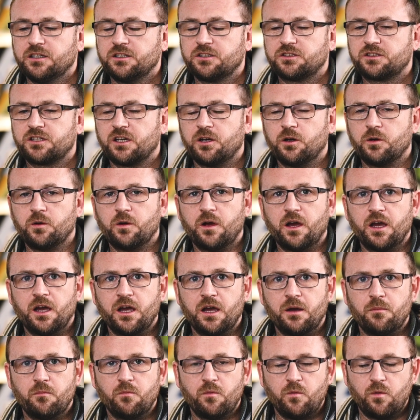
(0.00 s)
So
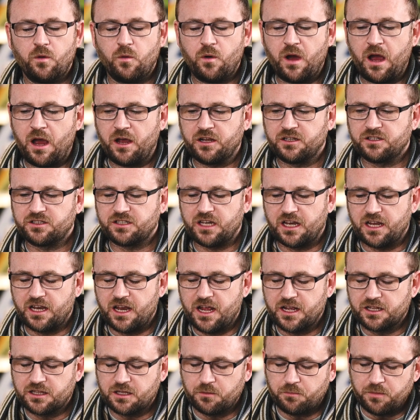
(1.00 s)
I'd say
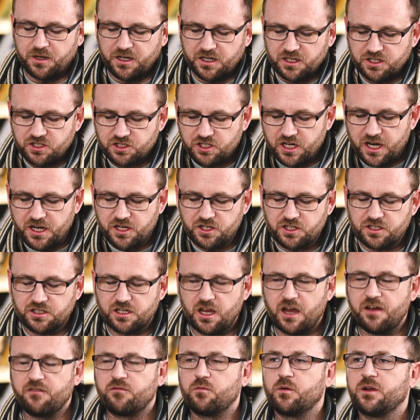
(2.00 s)
like the biggest
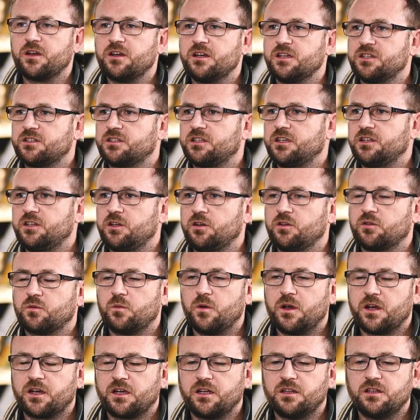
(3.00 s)
changes I've witnessed in youth
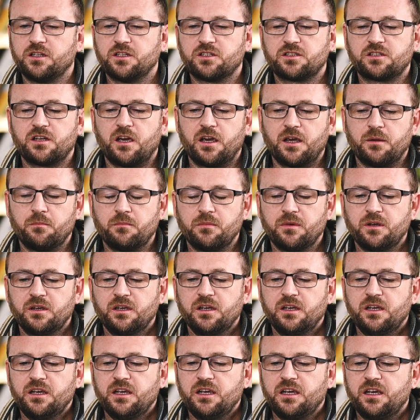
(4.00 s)
work in this time
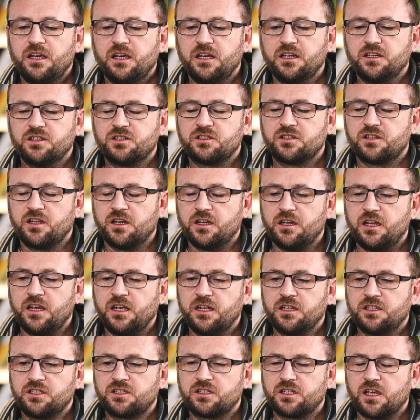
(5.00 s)
is that
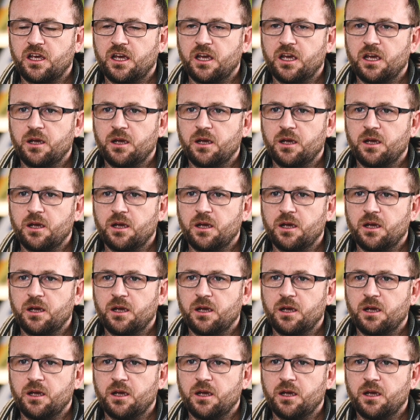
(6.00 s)
it's